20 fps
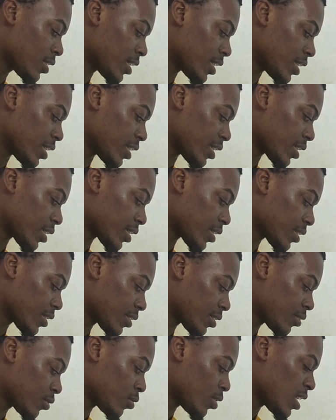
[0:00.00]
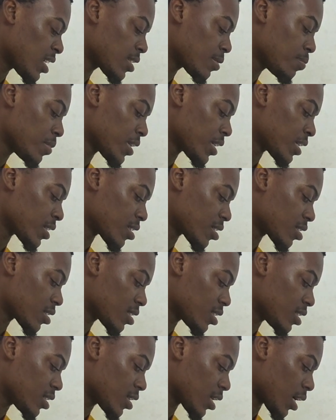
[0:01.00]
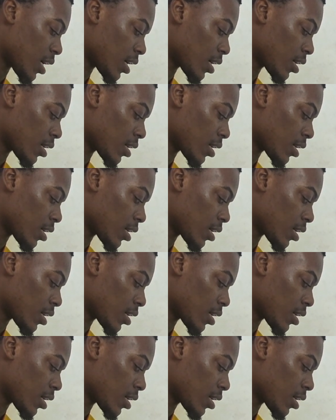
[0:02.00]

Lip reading: here. So let's make it theta.